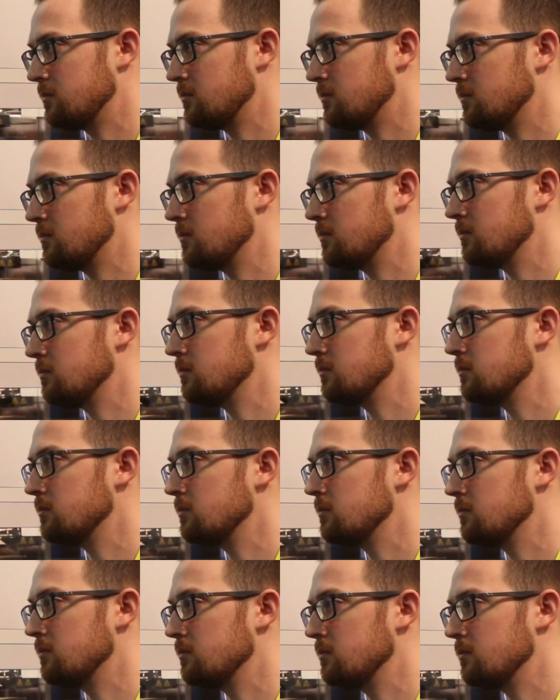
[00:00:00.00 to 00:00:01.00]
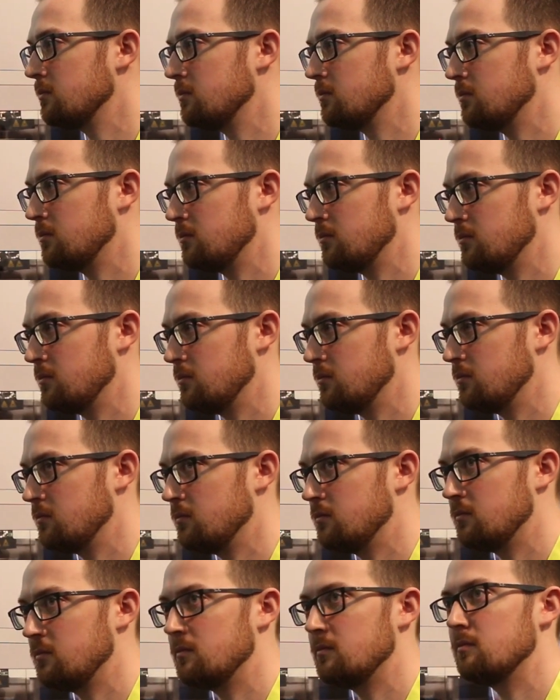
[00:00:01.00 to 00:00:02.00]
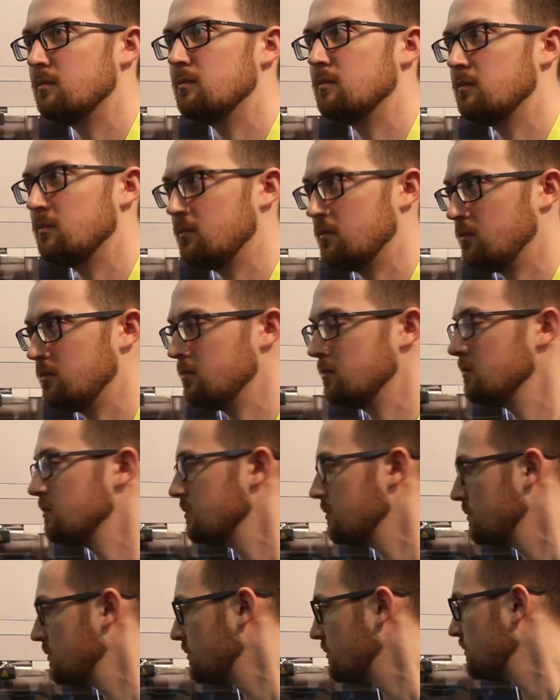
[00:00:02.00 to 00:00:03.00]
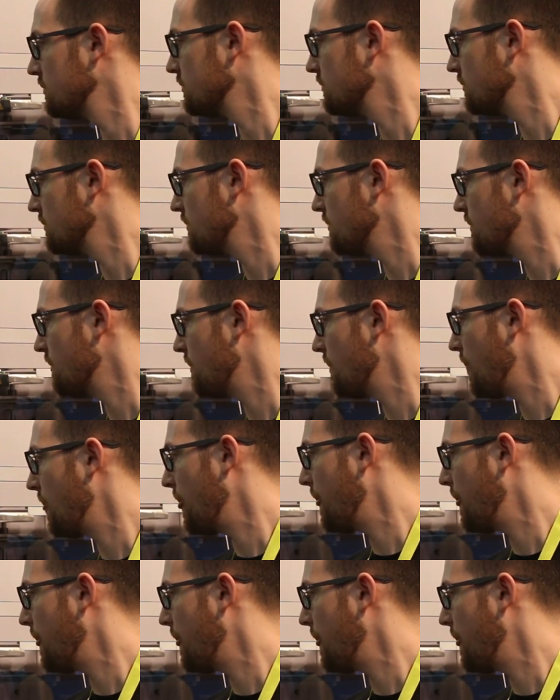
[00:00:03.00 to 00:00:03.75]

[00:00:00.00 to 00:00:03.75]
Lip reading: (not speaking)